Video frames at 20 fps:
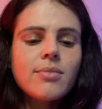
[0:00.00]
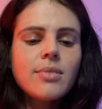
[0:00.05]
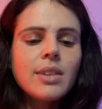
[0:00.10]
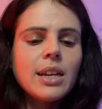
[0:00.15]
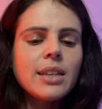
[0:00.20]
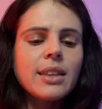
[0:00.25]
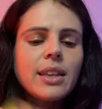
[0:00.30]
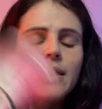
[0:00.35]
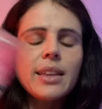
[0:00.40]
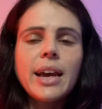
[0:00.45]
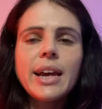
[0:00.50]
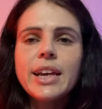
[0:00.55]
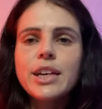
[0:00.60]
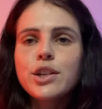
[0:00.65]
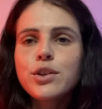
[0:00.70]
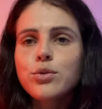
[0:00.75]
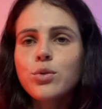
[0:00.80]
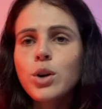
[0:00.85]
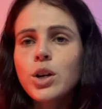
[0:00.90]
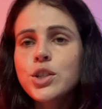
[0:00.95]
And then that 8
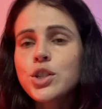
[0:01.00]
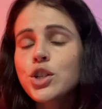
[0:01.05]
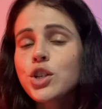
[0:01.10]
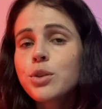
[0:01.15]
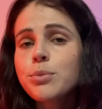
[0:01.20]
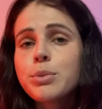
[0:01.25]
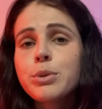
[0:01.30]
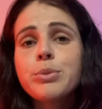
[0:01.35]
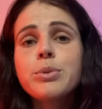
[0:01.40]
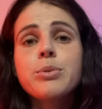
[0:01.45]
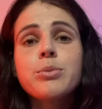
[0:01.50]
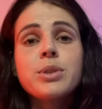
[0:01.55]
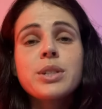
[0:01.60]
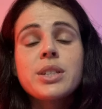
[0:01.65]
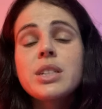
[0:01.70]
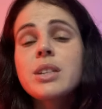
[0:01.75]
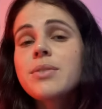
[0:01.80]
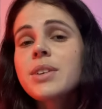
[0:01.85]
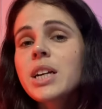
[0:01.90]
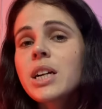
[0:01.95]
of wands, you could be
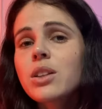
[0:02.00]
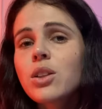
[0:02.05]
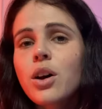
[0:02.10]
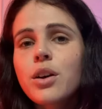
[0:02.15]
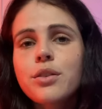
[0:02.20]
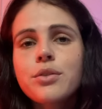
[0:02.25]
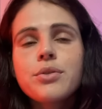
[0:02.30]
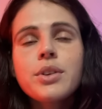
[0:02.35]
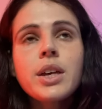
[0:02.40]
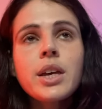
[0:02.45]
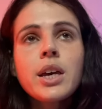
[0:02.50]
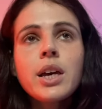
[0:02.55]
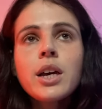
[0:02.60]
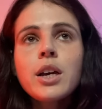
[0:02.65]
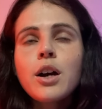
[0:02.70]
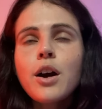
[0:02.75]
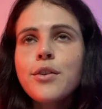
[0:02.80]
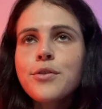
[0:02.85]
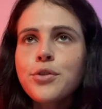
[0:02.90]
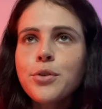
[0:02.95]
receiving a lot of
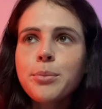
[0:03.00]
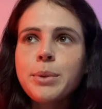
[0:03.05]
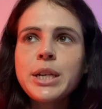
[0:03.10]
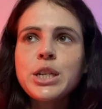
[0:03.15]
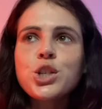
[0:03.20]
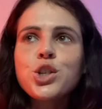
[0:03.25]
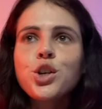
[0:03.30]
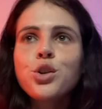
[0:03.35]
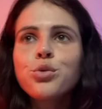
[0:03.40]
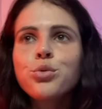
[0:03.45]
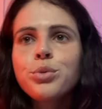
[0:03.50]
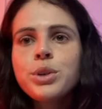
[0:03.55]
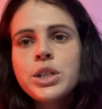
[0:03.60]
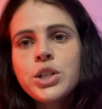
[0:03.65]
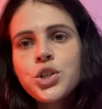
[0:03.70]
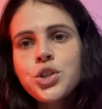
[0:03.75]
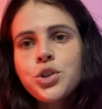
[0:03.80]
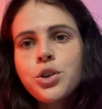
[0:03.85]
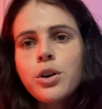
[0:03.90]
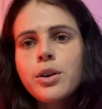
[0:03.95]
confirmation,
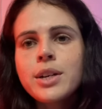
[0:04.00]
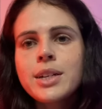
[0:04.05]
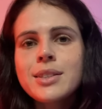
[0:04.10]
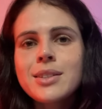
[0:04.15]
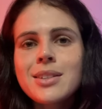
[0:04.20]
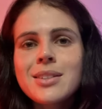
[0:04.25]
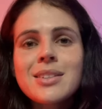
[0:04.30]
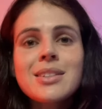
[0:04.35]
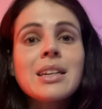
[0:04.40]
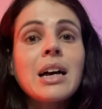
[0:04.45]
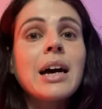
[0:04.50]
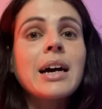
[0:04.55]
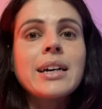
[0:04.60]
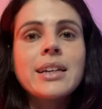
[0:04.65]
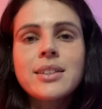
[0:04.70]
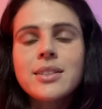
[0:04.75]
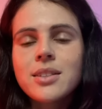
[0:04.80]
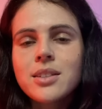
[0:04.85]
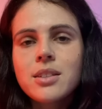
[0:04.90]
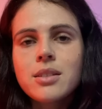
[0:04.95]
reassurance,
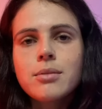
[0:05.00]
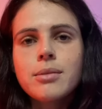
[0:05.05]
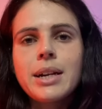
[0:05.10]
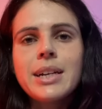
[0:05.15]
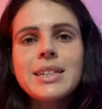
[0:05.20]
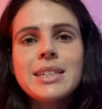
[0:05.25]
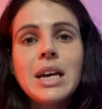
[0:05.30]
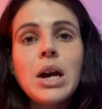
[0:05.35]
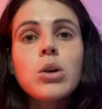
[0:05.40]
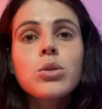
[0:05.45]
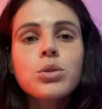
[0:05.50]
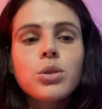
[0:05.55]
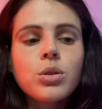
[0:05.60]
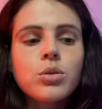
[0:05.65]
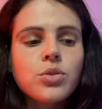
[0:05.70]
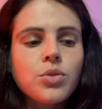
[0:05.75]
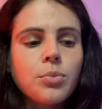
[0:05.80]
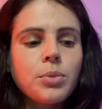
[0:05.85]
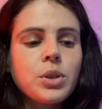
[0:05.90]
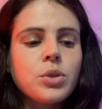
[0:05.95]
signs, right?
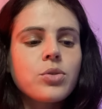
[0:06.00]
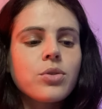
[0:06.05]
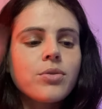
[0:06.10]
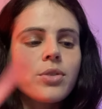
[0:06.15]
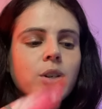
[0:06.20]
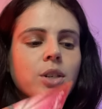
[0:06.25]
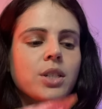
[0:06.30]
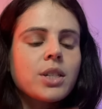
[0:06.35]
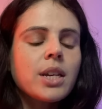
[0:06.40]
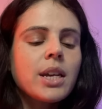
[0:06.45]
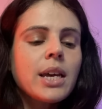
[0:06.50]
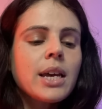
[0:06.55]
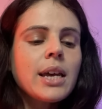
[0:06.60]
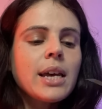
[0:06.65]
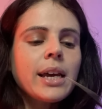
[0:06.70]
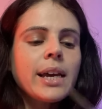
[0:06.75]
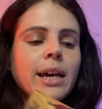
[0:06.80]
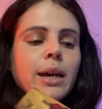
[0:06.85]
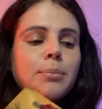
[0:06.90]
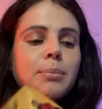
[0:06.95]
Downloads from the universe.
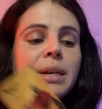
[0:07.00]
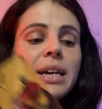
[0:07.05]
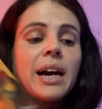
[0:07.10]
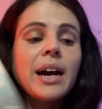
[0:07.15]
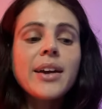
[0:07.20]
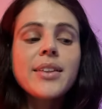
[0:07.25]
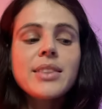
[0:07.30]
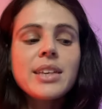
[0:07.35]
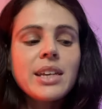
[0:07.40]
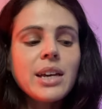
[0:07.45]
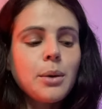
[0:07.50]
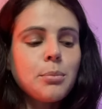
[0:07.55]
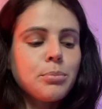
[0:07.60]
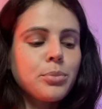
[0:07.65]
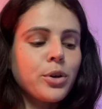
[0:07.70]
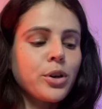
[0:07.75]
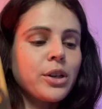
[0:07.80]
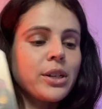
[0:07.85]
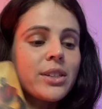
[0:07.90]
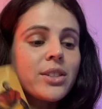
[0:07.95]
And behind the
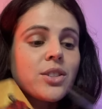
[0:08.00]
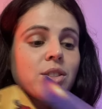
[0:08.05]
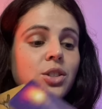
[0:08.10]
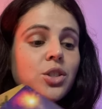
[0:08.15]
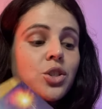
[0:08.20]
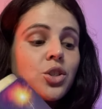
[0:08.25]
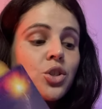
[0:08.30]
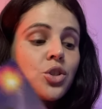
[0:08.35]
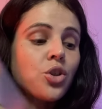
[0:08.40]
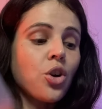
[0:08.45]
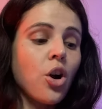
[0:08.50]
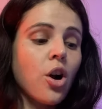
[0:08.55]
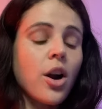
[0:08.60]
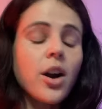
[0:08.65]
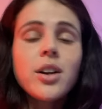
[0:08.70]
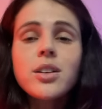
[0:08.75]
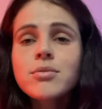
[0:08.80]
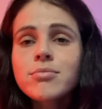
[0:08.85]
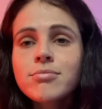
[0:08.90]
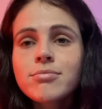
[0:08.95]
emperor is the
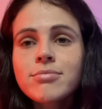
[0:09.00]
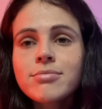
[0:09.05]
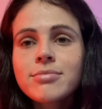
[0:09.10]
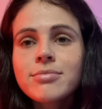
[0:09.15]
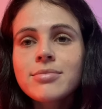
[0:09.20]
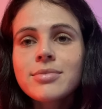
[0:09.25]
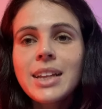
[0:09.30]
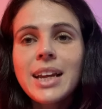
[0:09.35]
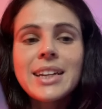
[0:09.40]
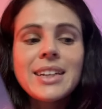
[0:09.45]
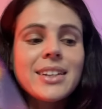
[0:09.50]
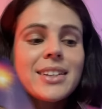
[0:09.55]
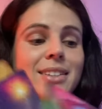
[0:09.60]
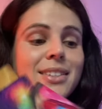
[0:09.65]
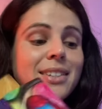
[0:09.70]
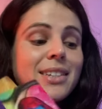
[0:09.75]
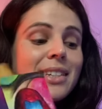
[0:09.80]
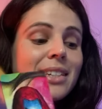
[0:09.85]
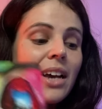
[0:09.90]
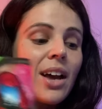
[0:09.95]
star. Then it is
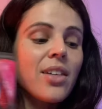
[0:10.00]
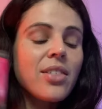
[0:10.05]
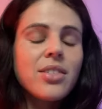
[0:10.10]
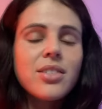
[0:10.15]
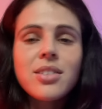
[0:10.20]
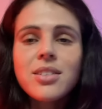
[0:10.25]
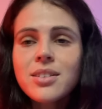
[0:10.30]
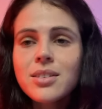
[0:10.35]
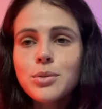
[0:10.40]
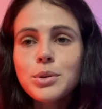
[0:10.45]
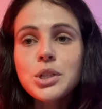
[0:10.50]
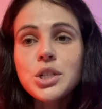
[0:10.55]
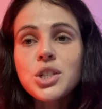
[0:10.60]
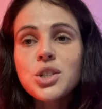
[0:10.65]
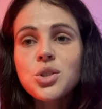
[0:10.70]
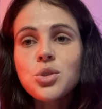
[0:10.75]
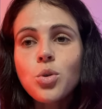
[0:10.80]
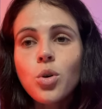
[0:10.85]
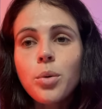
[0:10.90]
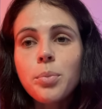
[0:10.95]
death, which is
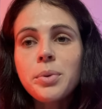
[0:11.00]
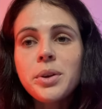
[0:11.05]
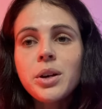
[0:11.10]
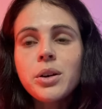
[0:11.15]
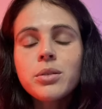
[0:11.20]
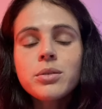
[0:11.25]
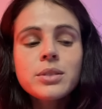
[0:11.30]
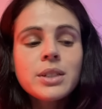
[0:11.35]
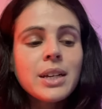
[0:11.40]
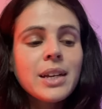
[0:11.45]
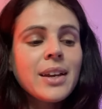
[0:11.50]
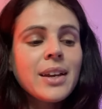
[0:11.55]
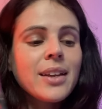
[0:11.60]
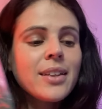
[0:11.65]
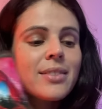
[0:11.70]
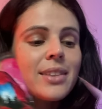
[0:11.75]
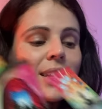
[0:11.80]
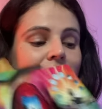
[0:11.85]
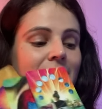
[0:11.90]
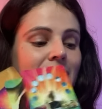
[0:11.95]
Scorpio.
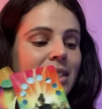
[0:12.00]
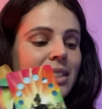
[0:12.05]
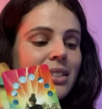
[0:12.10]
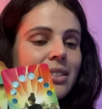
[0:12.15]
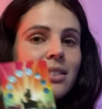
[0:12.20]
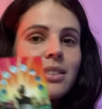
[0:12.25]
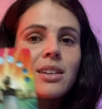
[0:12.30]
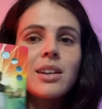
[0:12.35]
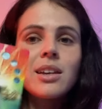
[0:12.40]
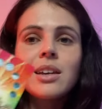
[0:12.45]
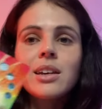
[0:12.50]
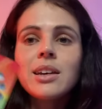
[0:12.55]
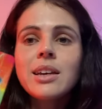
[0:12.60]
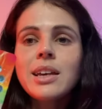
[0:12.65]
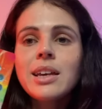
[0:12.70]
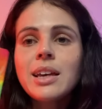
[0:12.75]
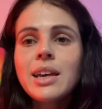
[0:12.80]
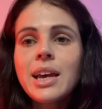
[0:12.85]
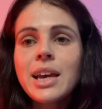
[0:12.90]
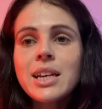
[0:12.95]
Then it's the
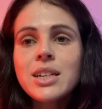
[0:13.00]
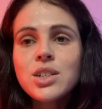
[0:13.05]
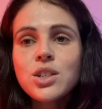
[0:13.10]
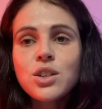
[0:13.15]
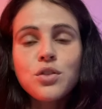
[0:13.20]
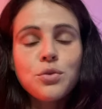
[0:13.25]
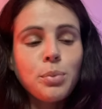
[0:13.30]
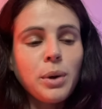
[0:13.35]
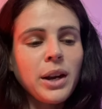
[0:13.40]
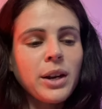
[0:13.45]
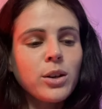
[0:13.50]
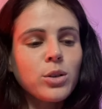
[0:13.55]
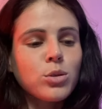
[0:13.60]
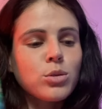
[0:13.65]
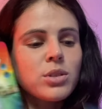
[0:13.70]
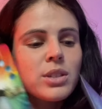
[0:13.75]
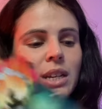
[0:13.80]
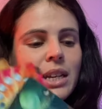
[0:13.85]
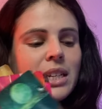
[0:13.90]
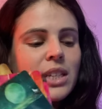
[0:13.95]
eight of
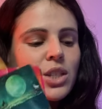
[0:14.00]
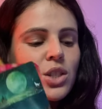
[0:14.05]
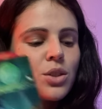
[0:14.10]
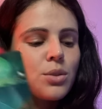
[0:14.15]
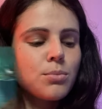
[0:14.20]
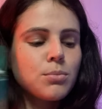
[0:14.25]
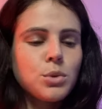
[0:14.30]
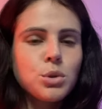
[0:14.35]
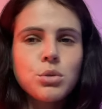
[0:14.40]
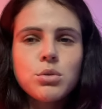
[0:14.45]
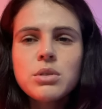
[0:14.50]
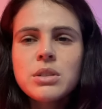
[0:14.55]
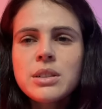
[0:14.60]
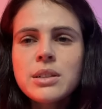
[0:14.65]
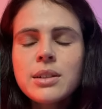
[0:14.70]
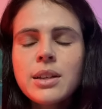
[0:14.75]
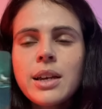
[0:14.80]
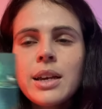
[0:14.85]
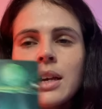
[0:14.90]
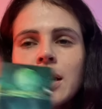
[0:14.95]
pentacles. Then it's the moon.
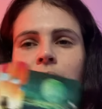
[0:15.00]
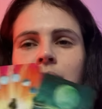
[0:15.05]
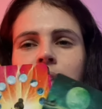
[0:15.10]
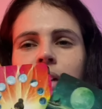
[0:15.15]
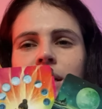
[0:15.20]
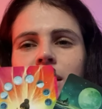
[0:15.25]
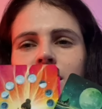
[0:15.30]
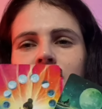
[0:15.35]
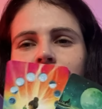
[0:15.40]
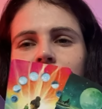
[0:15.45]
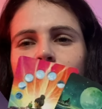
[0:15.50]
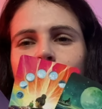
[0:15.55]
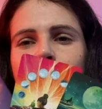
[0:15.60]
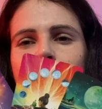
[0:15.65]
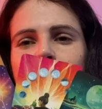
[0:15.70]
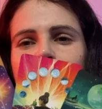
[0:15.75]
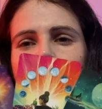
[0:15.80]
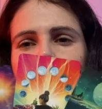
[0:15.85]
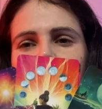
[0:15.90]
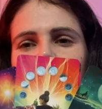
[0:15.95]
Kind of like there's
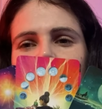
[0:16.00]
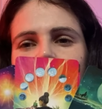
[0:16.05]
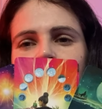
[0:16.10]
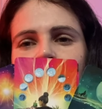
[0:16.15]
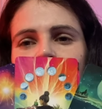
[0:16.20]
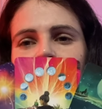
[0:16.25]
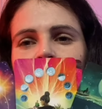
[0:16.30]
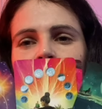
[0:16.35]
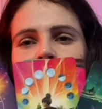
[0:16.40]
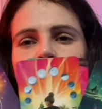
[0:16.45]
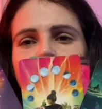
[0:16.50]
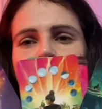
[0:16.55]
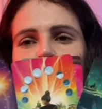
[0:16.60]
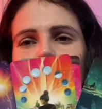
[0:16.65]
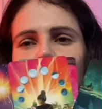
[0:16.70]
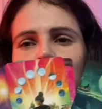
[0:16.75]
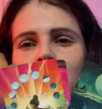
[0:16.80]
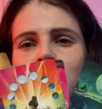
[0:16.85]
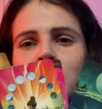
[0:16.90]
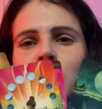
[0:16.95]
something telling you
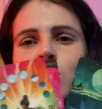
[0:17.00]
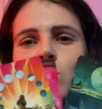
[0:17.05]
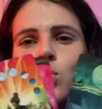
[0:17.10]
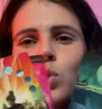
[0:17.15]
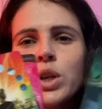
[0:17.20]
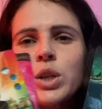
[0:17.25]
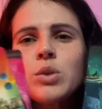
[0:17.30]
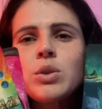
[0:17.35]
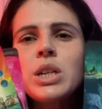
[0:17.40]
this is what you